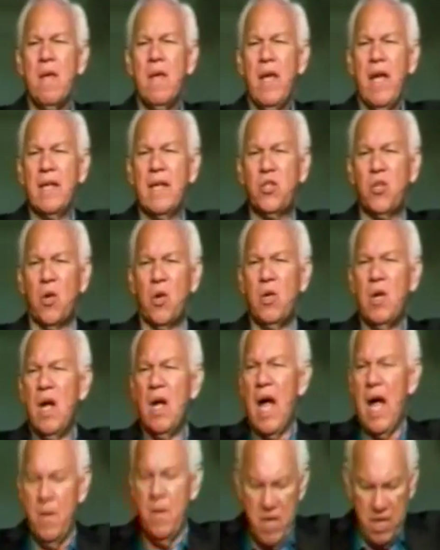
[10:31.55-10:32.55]
And so
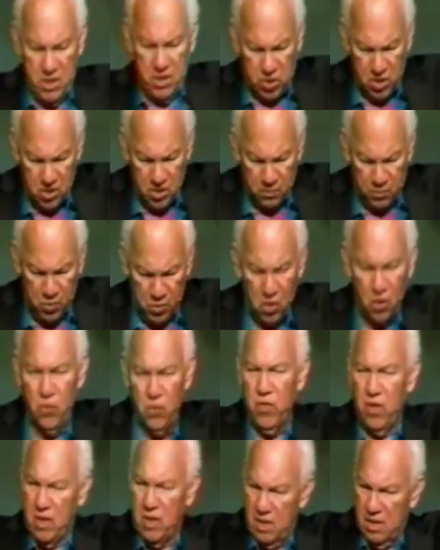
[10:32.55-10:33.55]
I'm here to approve
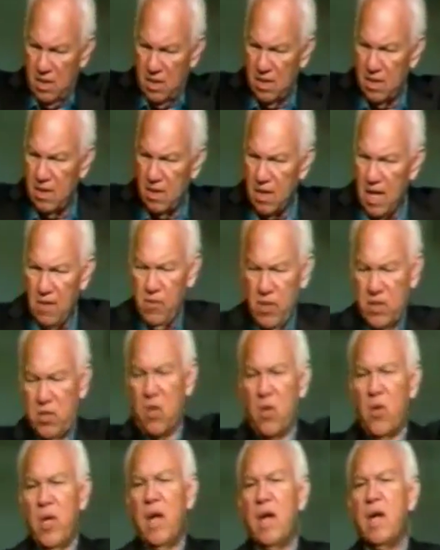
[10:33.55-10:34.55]
of what's
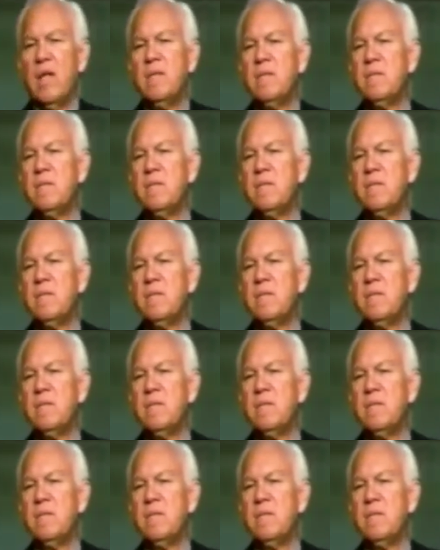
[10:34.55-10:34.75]
going on.